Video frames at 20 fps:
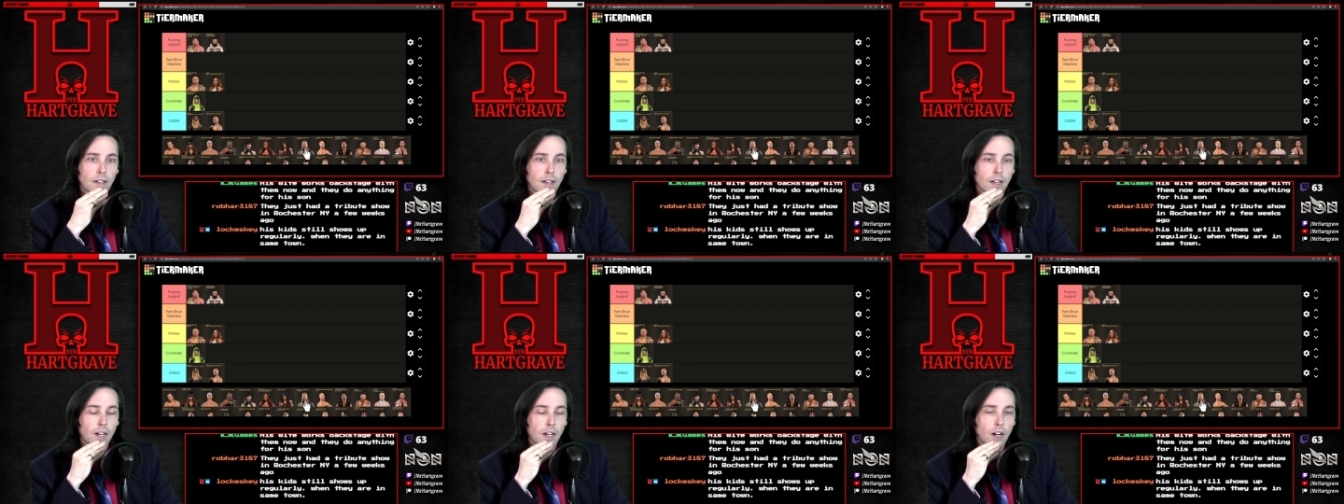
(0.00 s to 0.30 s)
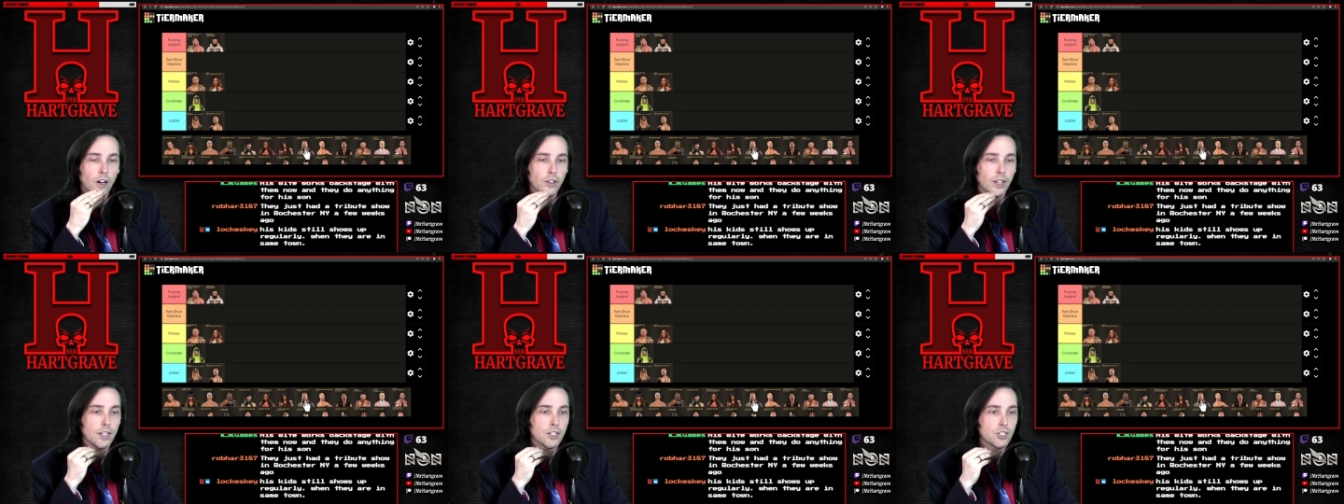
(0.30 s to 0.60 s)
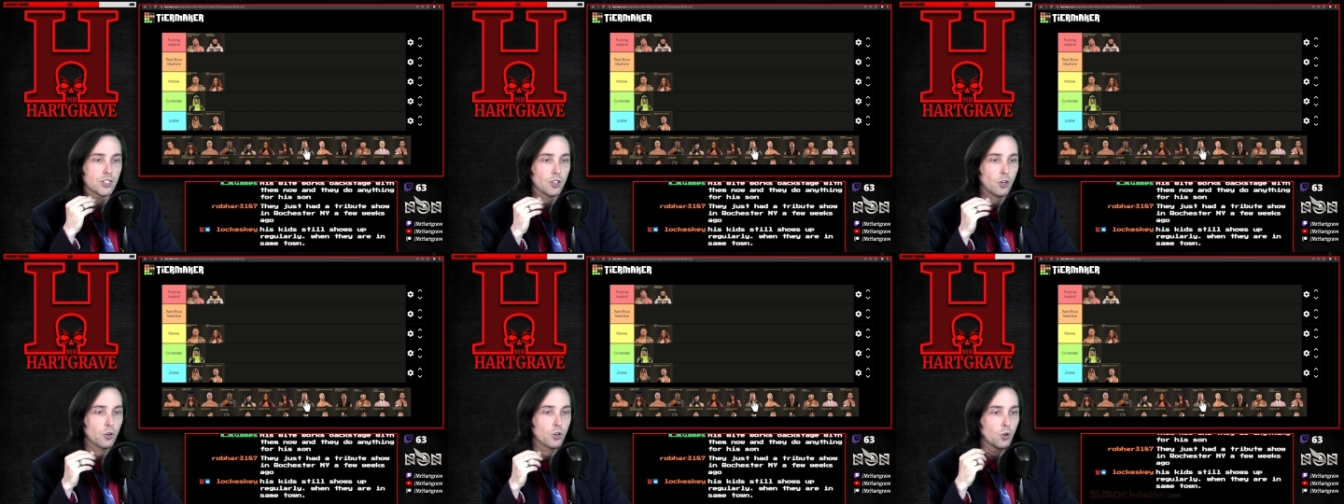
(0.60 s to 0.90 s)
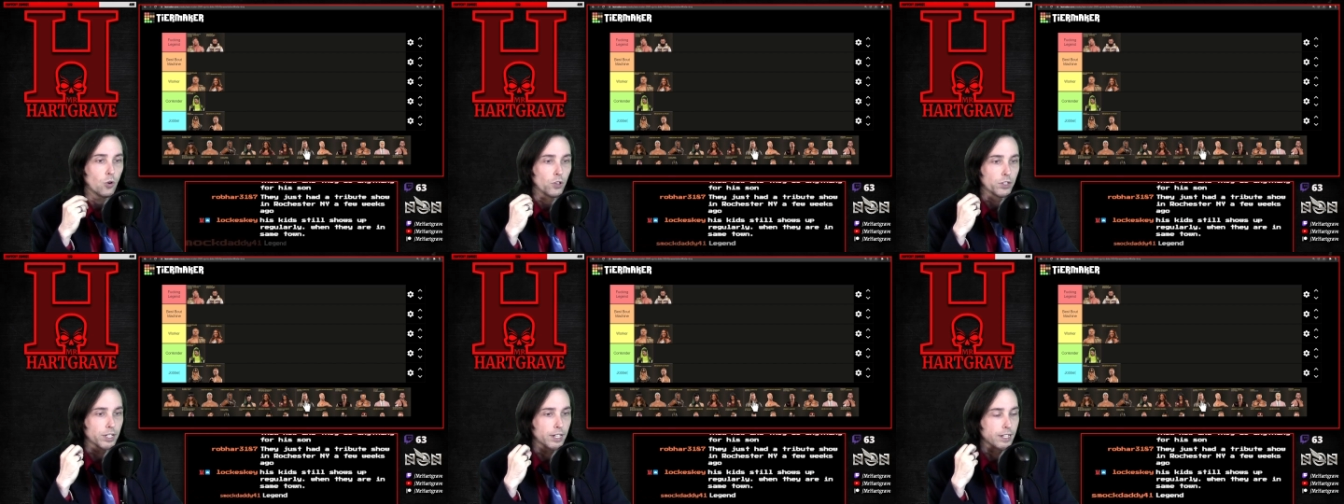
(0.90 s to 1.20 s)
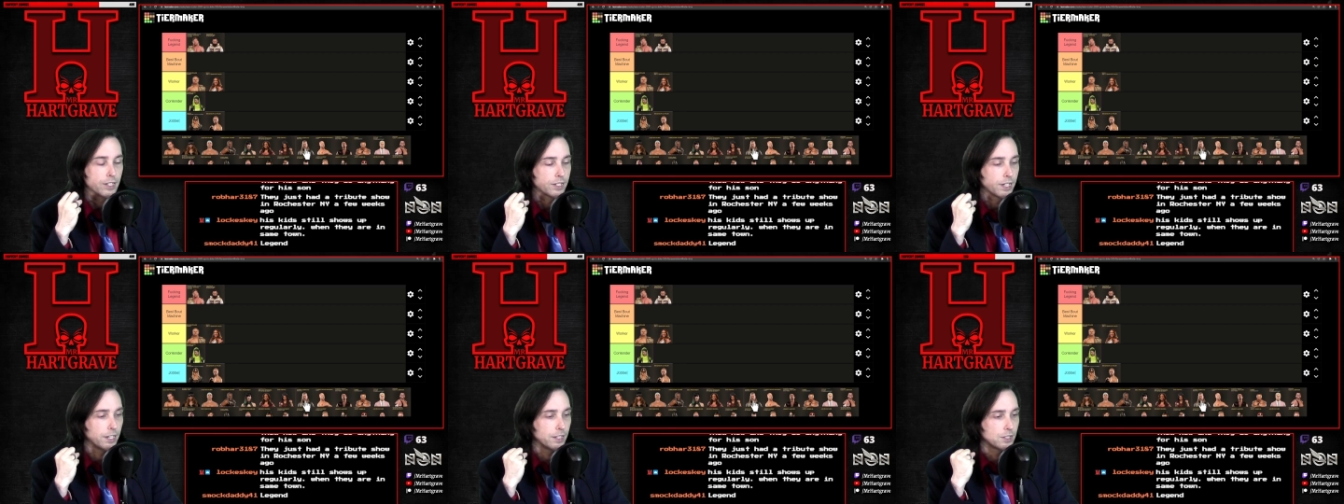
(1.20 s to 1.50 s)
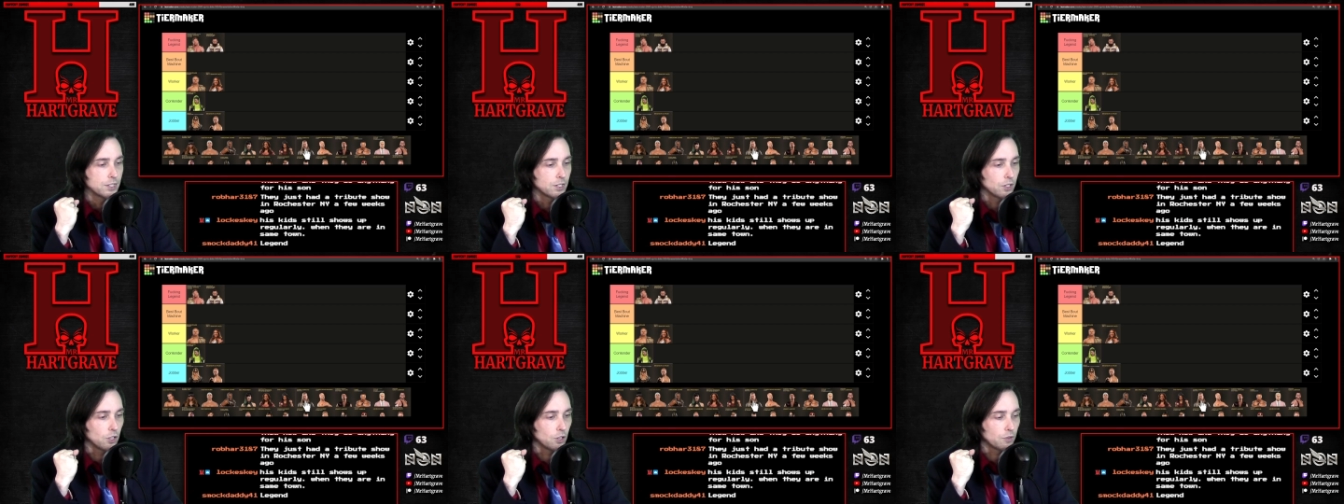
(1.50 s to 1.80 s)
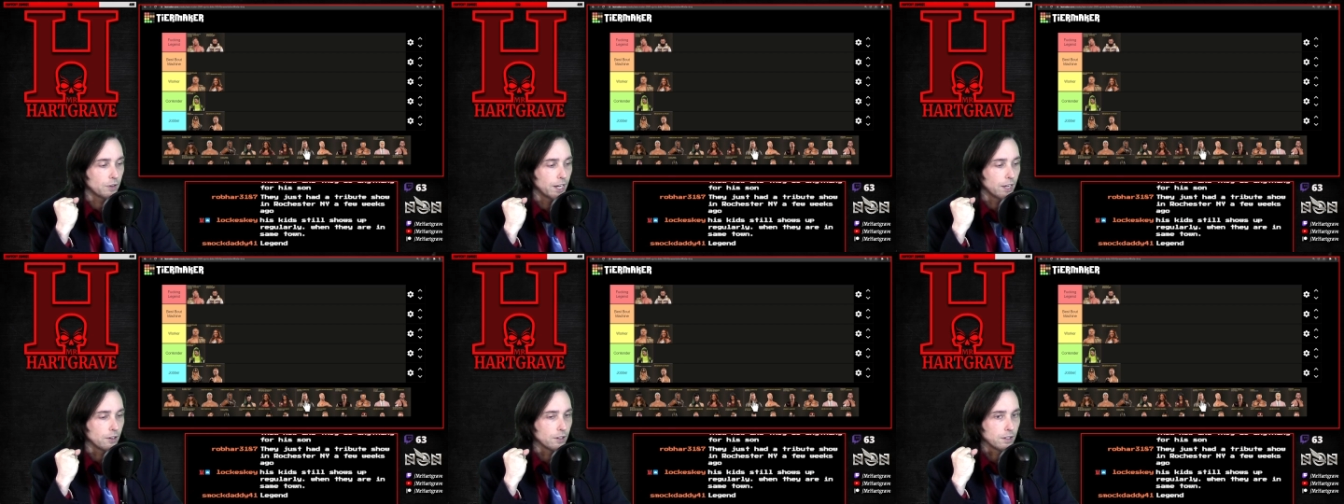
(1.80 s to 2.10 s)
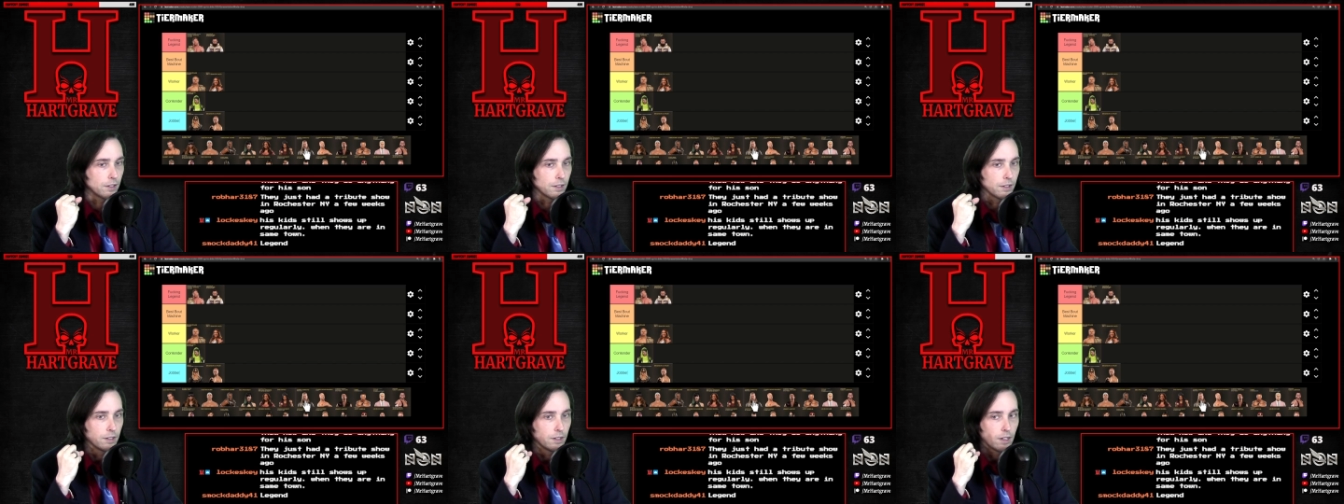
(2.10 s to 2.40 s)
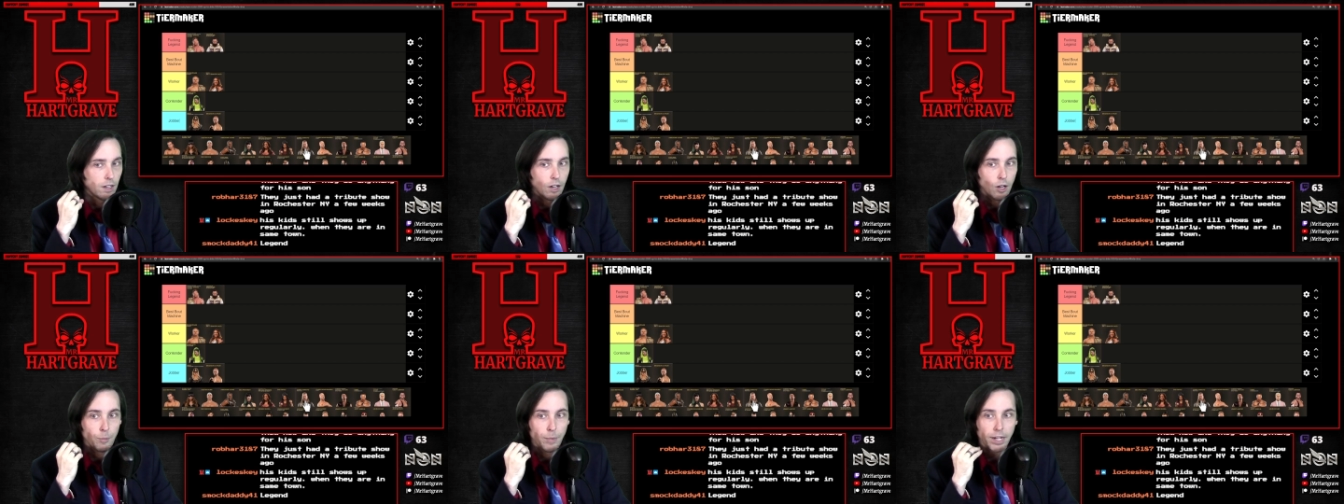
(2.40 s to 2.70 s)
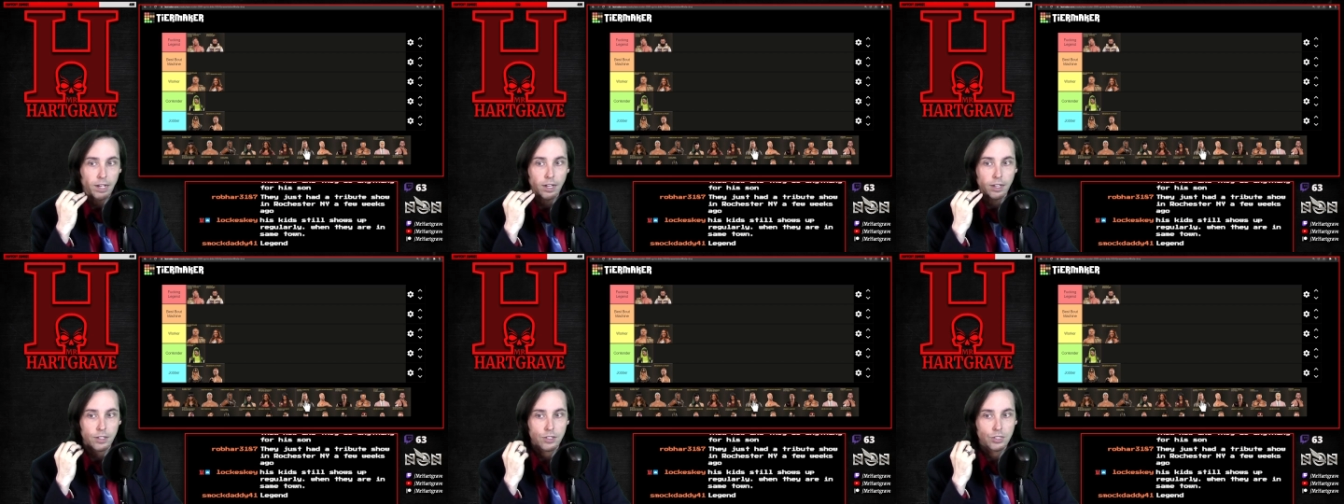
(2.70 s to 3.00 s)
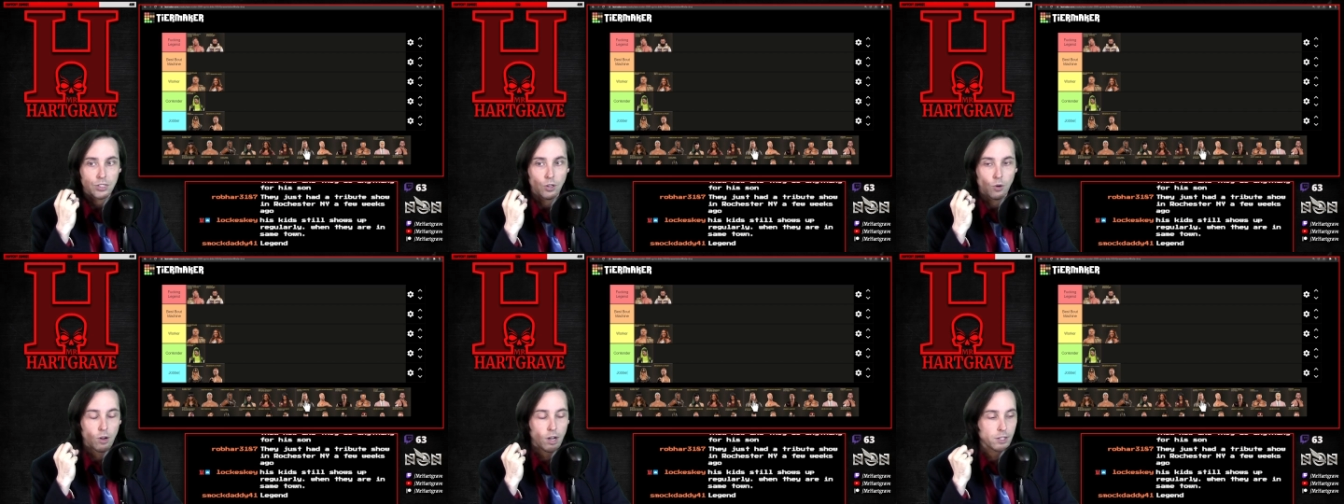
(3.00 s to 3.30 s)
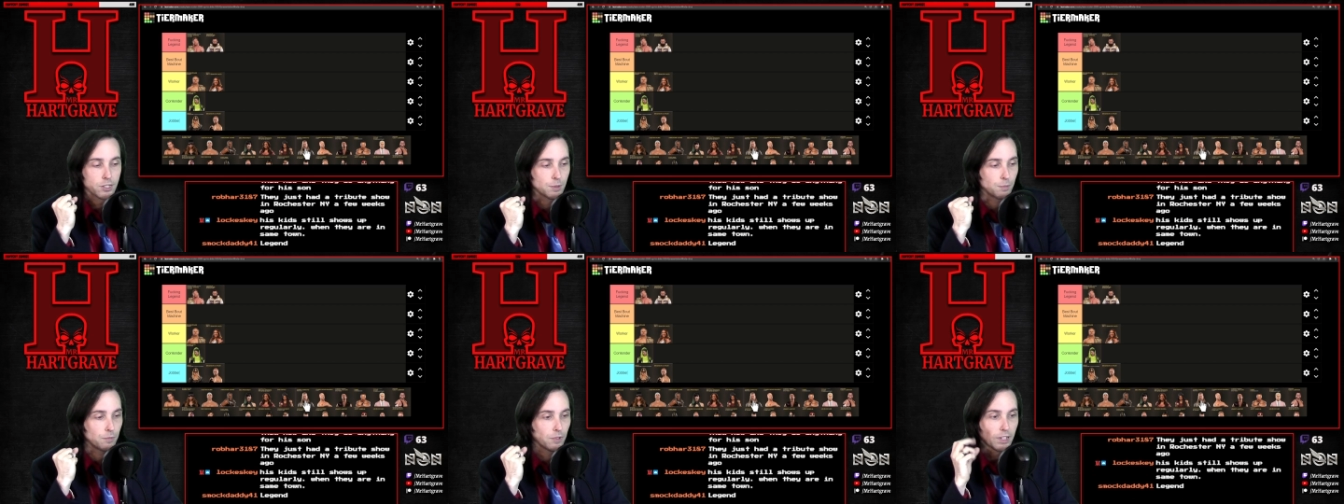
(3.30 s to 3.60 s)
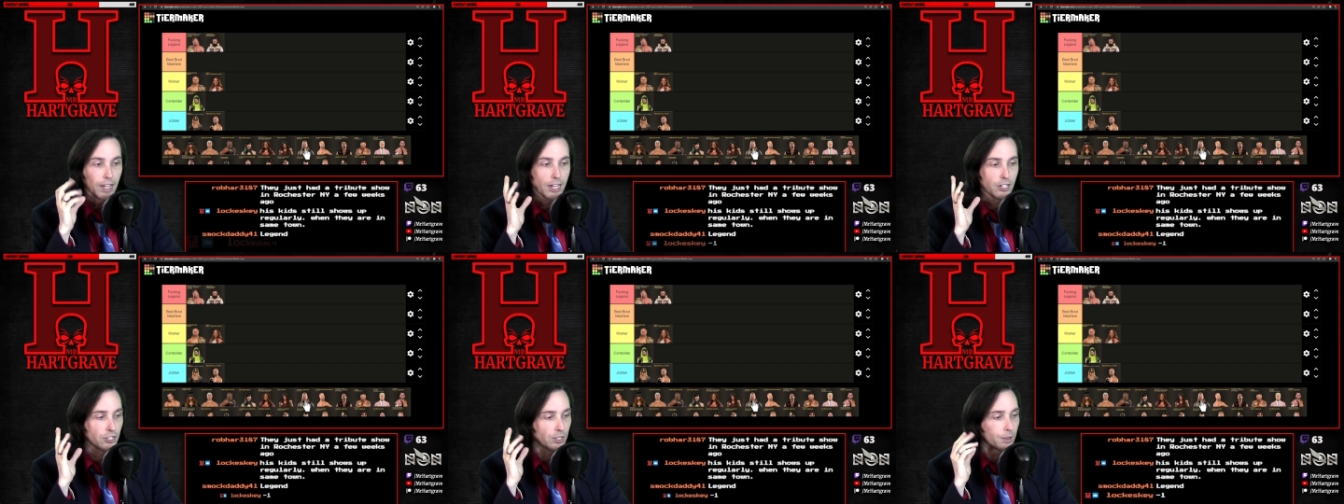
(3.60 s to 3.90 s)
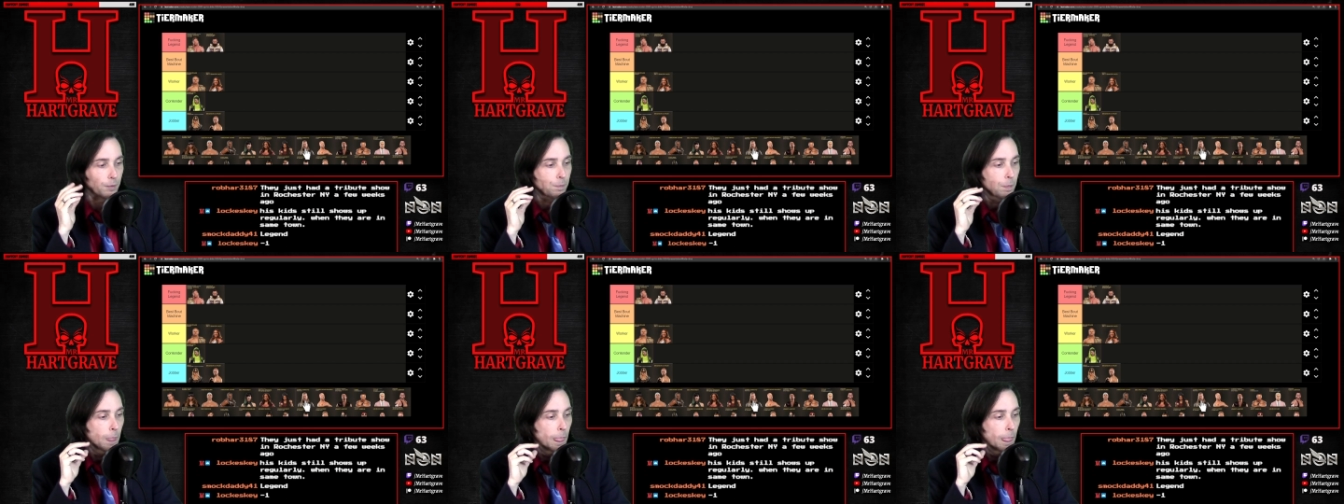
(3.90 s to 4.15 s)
Oh, that's so cool that his kid's still around. Oh my God, it's so awesome. Legend.